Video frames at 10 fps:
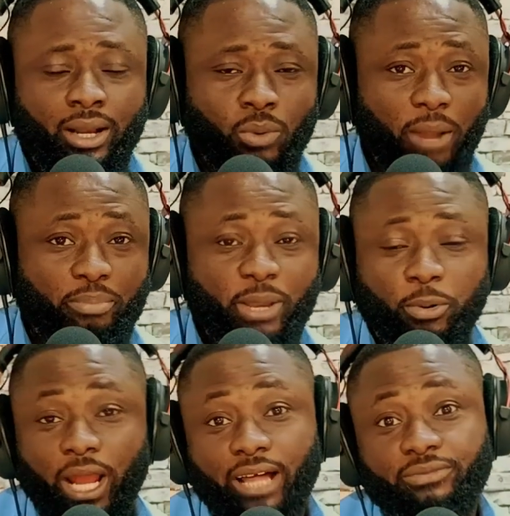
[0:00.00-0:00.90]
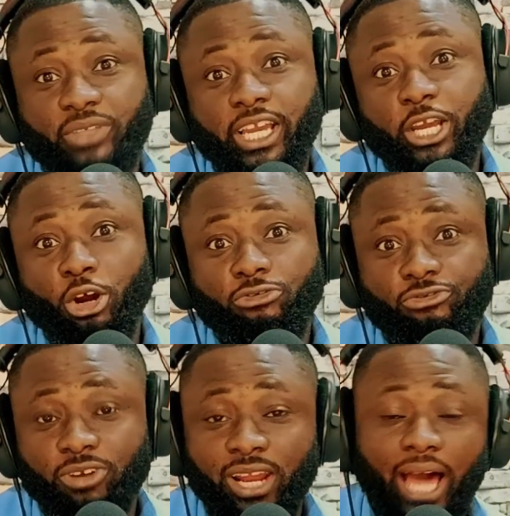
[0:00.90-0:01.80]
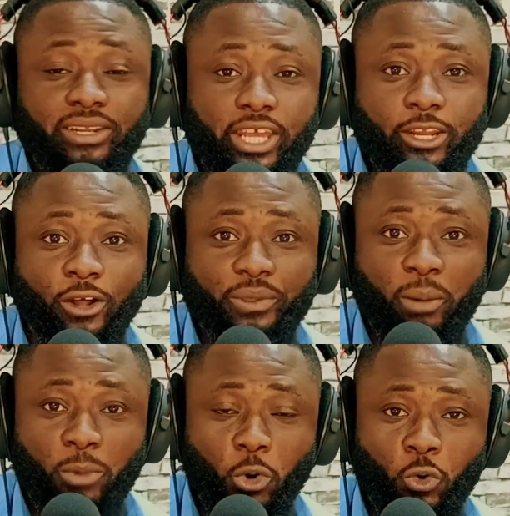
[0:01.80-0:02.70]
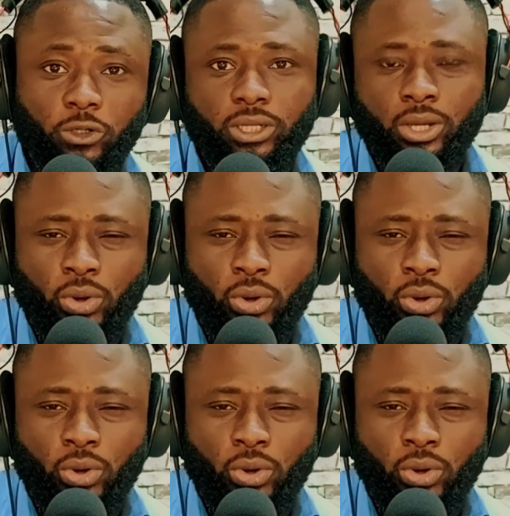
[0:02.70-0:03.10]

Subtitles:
When people are thinking of landing on the moon,